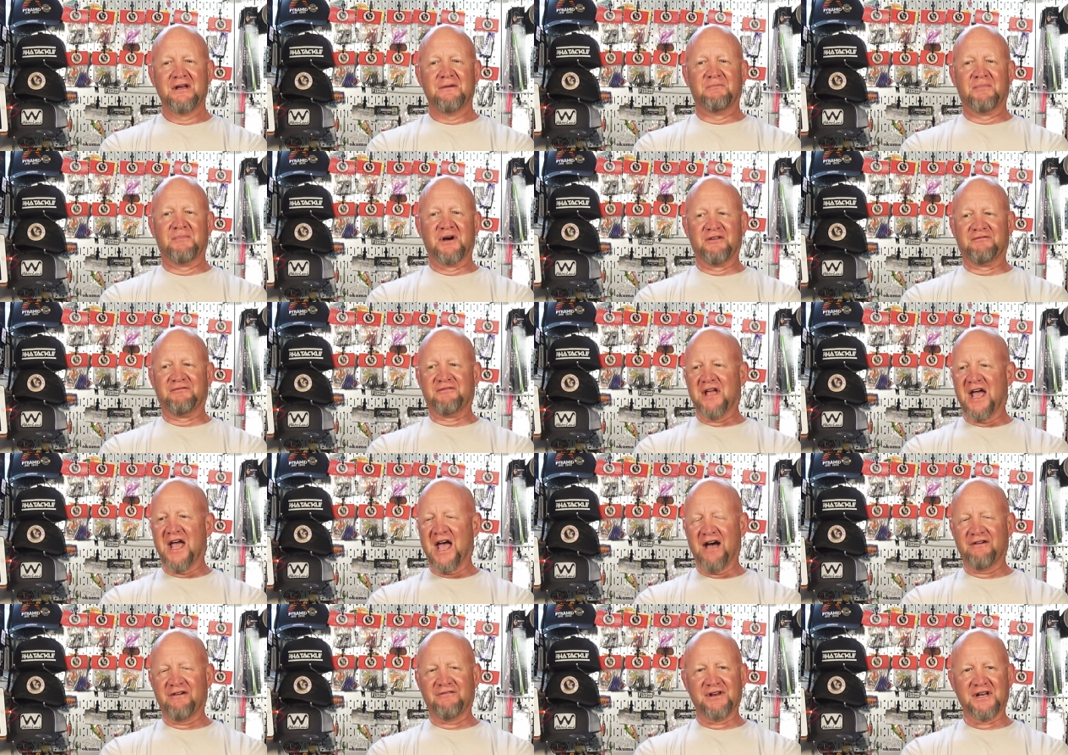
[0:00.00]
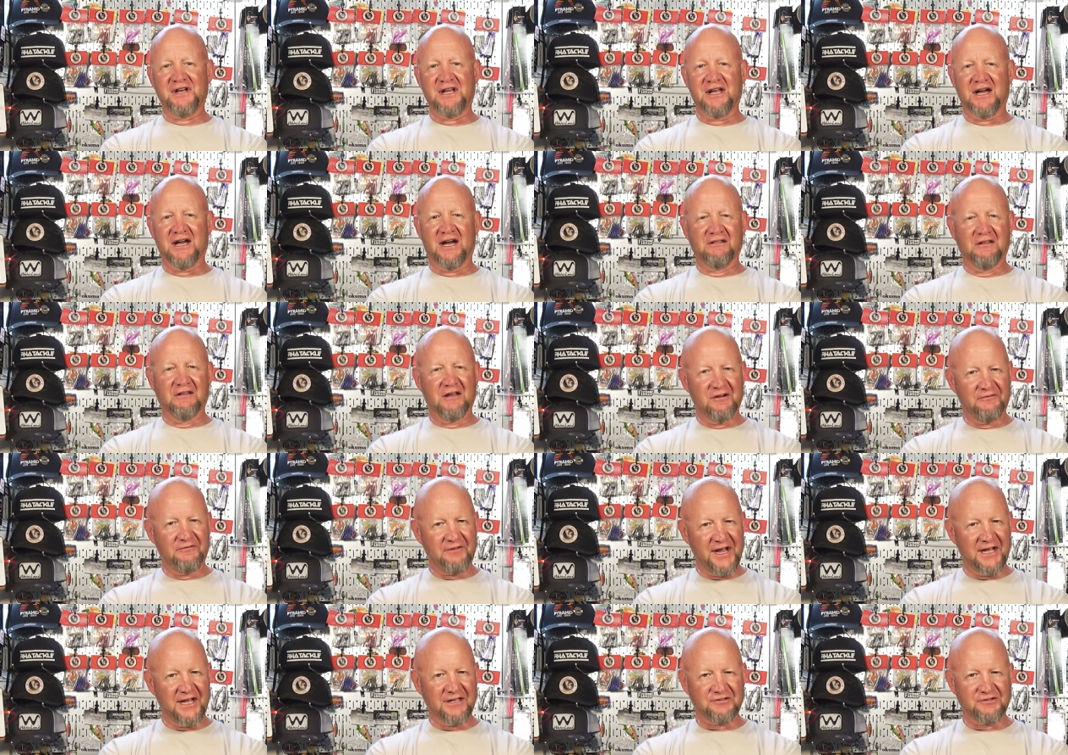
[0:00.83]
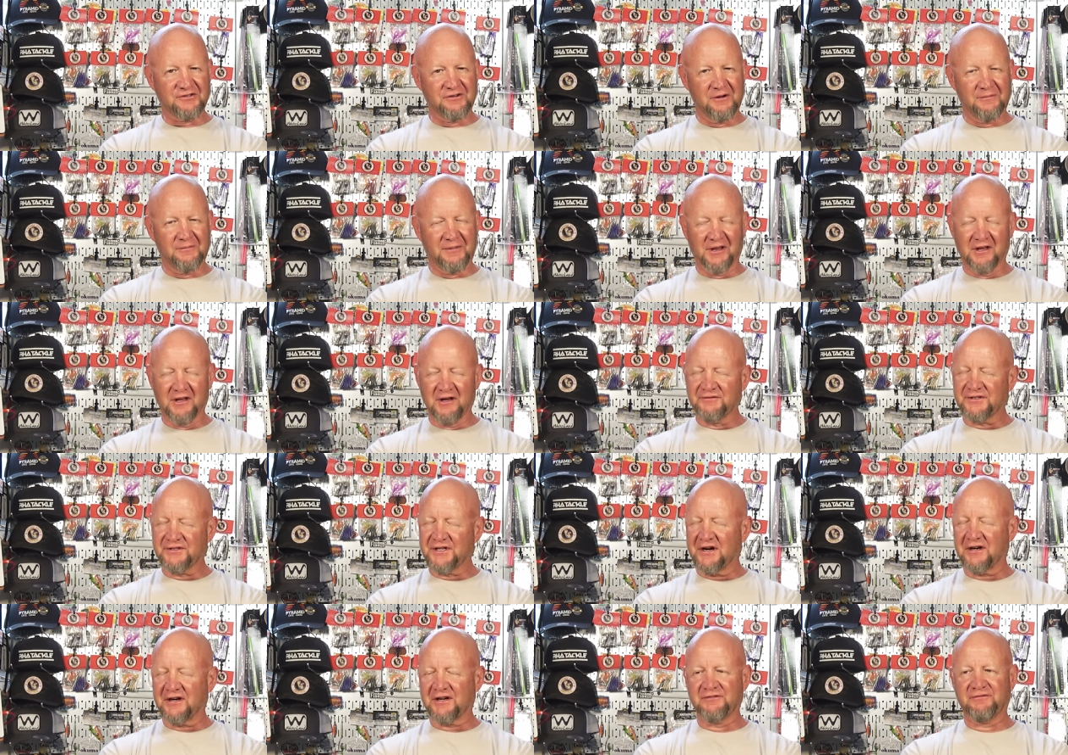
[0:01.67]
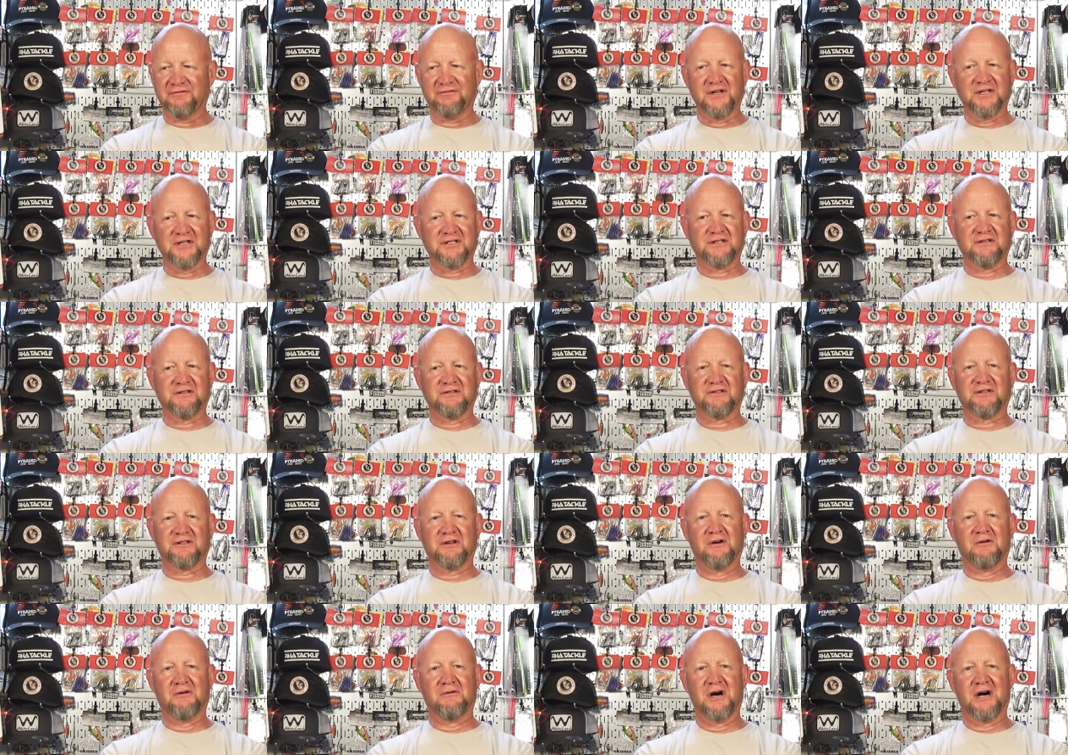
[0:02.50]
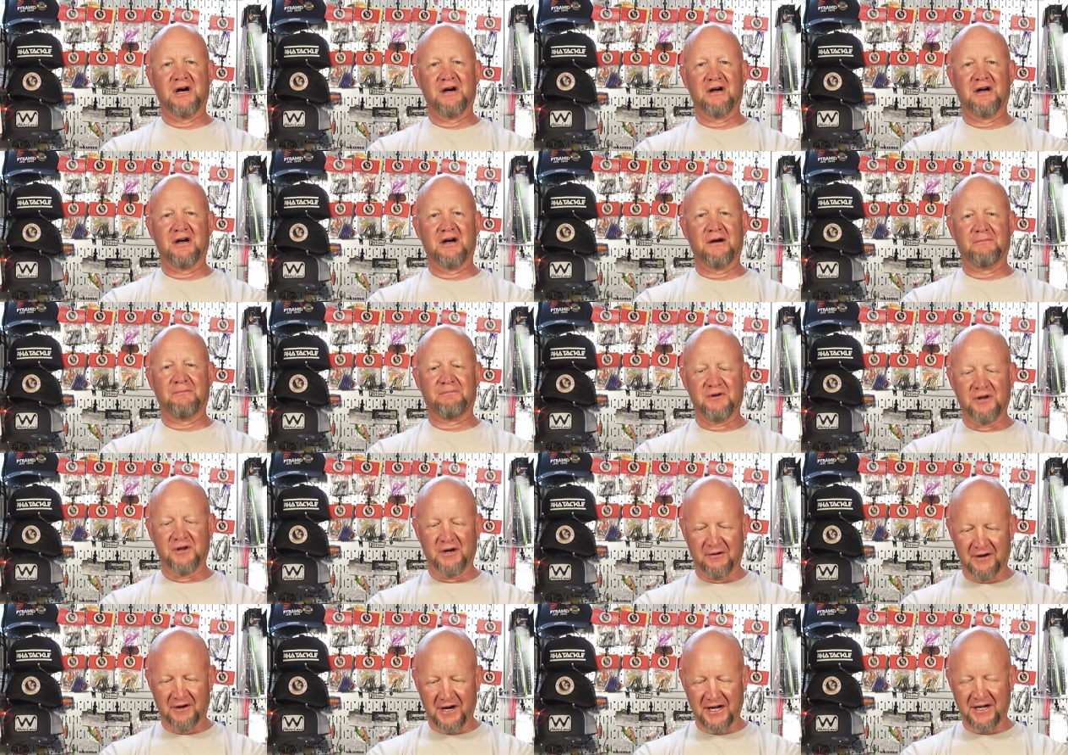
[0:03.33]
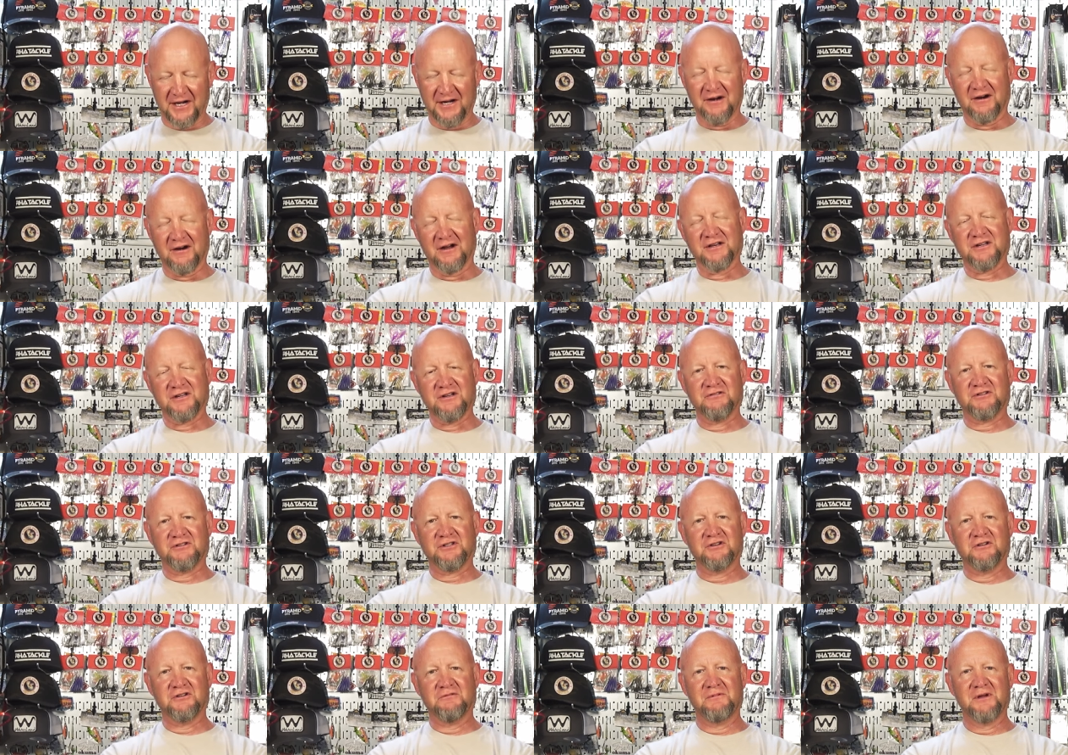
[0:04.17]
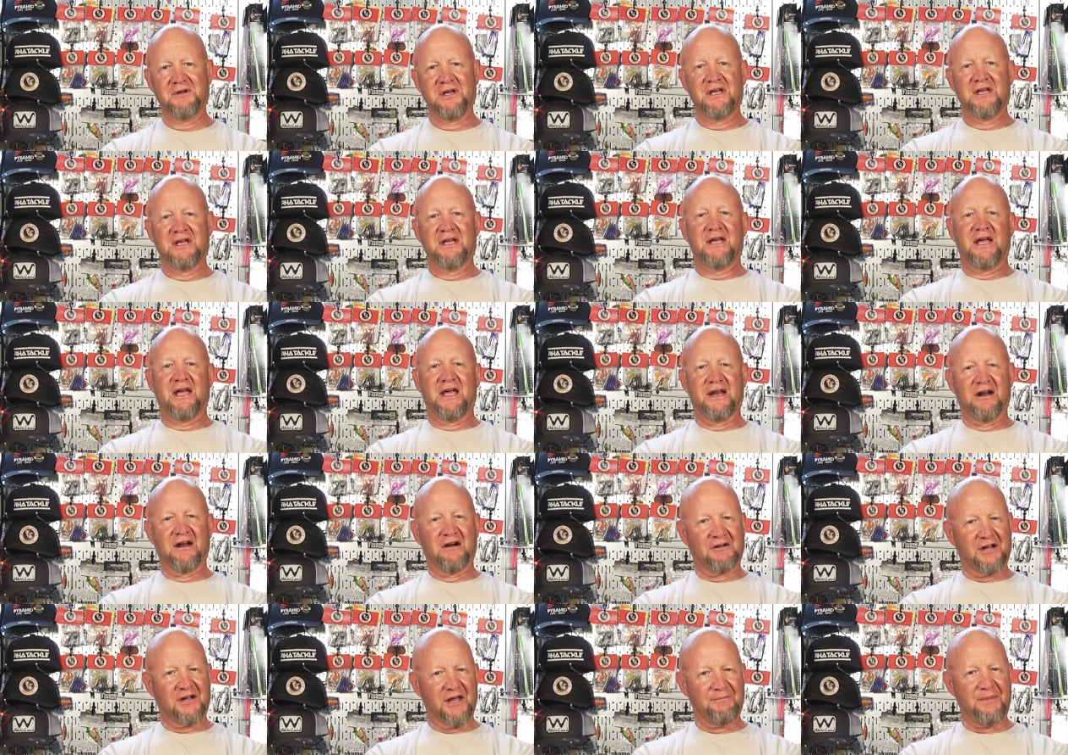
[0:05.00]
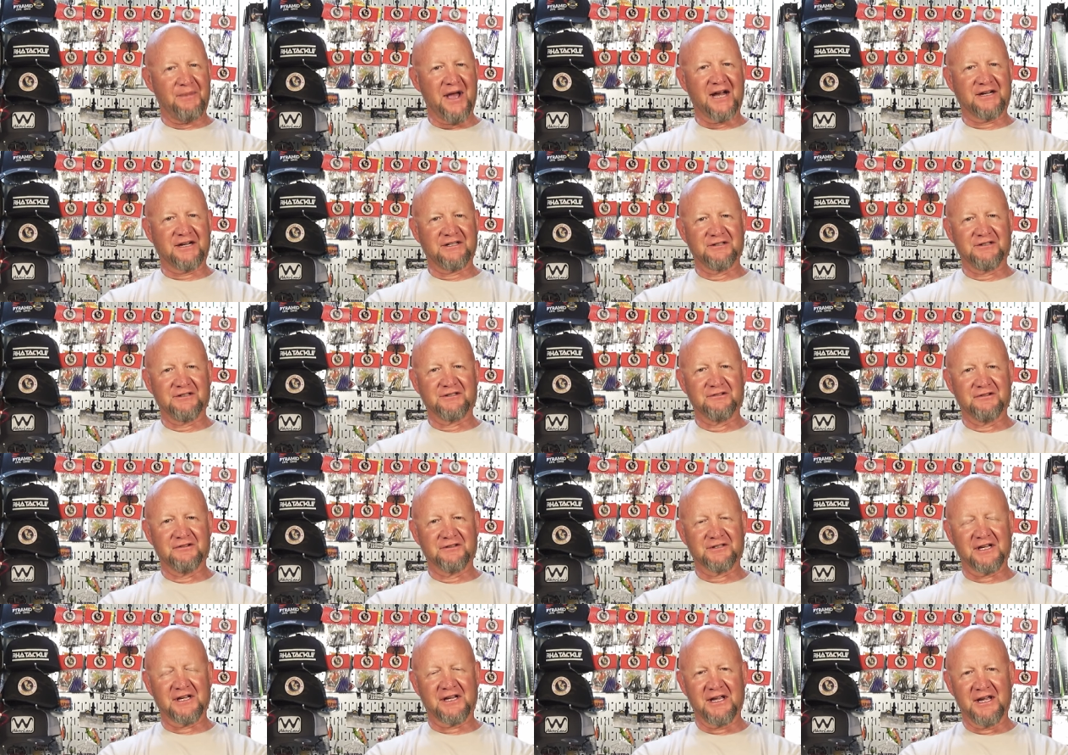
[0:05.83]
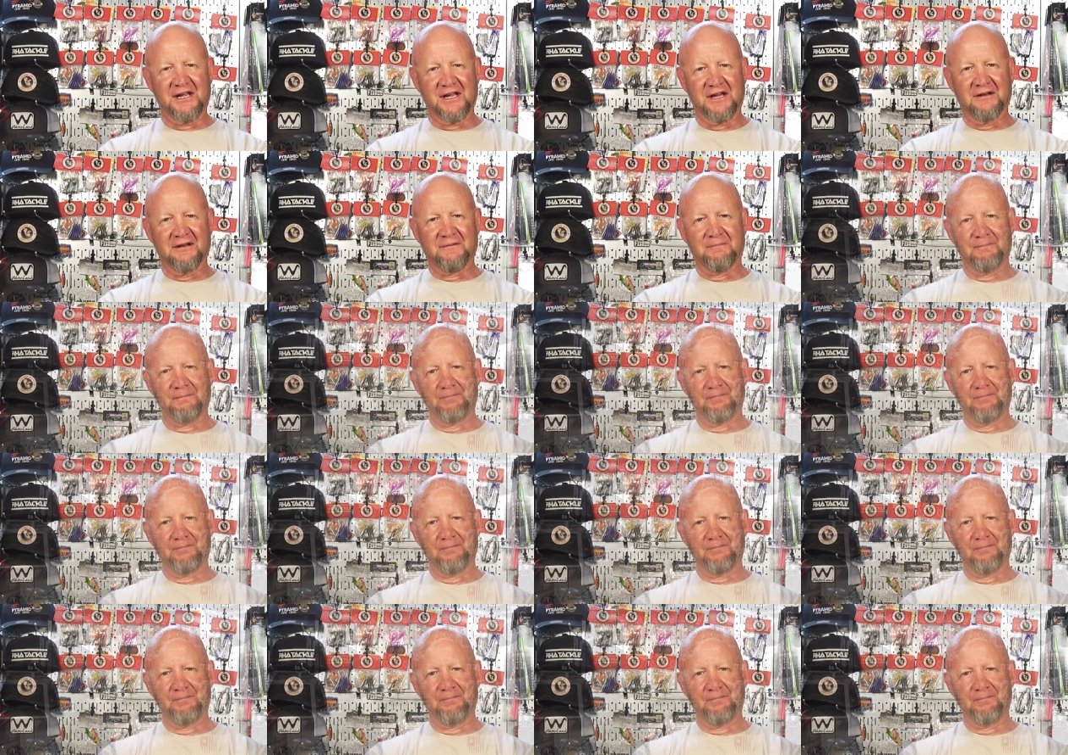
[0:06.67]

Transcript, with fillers: But if you have any, I love answering them. I love talking fishing. So put it right here on YouTube, and I'll get back to you as soon as I can.